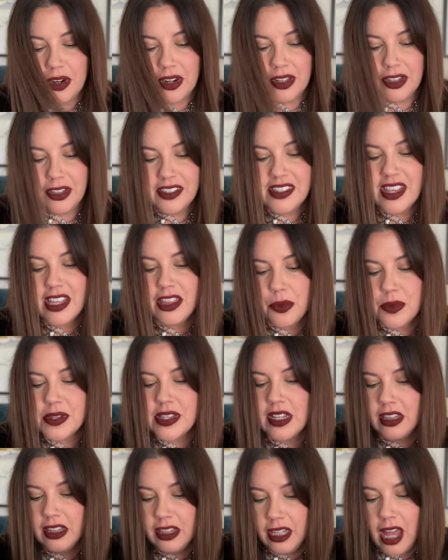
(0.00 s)
It looks like there was
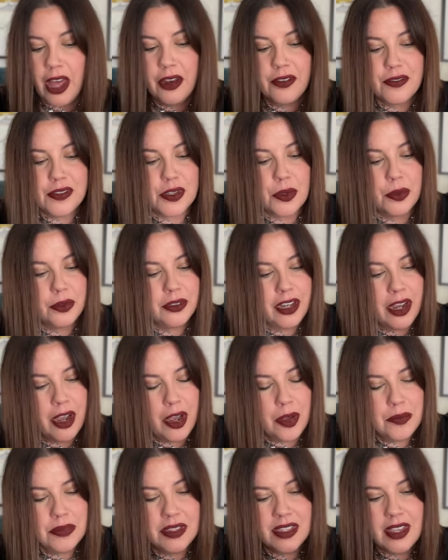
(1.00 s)
a lot of sold
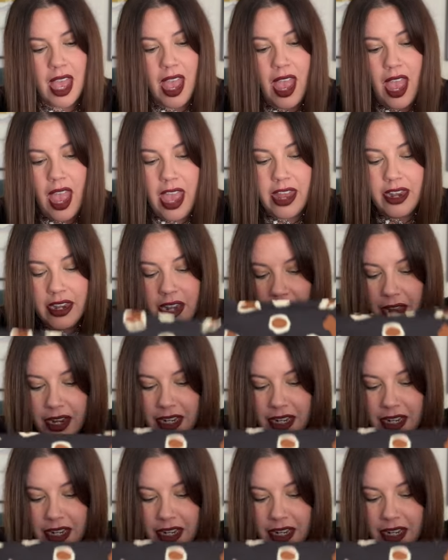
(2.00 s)
comps and not